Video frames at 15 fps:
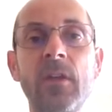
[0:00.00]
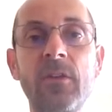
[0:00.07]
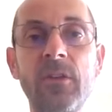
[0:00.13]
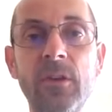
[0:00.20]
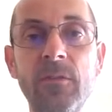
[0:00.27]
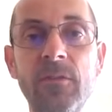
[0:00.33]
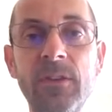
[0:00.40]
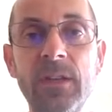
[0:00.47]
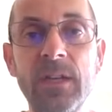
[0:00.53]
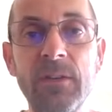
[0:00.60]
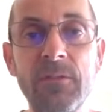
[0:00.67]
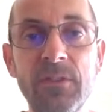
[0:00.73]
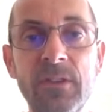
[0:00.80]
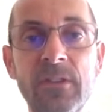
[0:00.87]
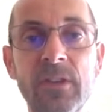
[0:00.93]
Do the
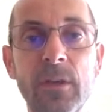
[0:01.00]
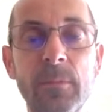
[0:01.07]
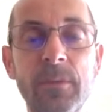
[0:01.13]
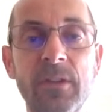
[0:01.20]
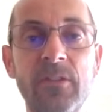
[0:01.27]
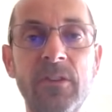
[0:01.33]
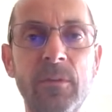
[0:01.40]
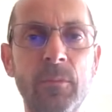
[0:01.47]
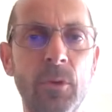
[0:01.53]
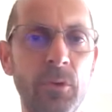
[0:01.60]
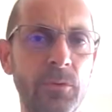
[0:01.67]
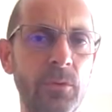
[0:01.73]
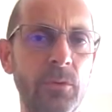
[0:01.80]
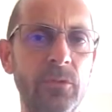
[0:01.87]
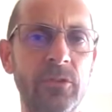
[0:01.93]
other deterministic
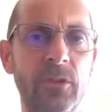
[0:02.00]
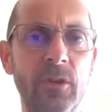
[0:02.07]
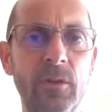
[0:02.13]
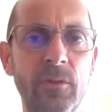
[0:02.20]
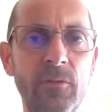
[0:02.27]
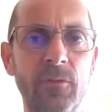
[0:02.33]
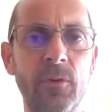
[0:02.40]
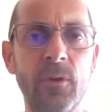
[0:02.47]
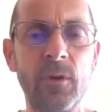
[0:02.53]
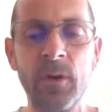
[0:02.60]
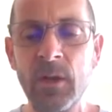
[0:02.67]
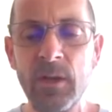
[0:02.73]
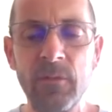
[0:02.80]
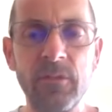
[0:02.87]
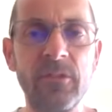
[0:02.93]
models go
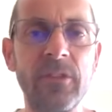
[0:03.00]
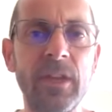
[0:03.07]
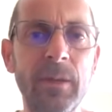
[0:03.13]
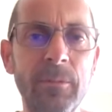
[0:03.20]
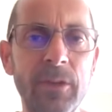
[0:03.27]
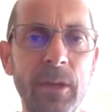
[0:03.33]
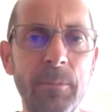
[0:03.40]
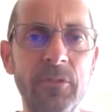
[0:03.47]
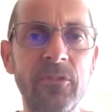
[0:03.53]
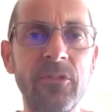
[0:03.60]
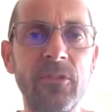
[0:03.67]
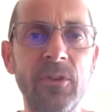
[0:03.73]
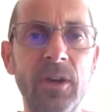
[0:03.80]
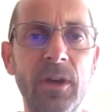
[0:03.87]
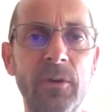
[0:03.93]
for the same type of
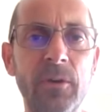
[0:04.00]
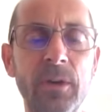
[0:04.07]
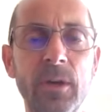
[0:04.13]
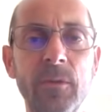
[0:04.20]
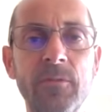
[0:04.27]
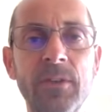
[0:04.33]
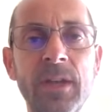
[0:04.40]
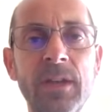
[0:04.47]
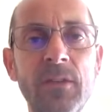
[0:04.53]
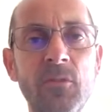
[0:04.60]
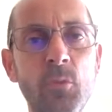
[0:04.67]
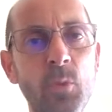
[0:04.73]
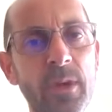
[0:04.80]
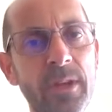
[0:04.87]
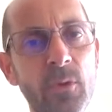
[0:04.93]
scenario at the end
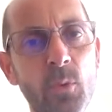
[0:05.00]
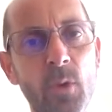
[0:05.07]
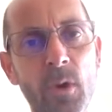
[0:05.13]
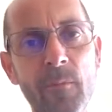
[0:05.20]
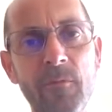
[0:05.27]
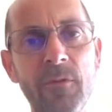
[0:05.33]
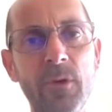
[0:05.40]
of week one,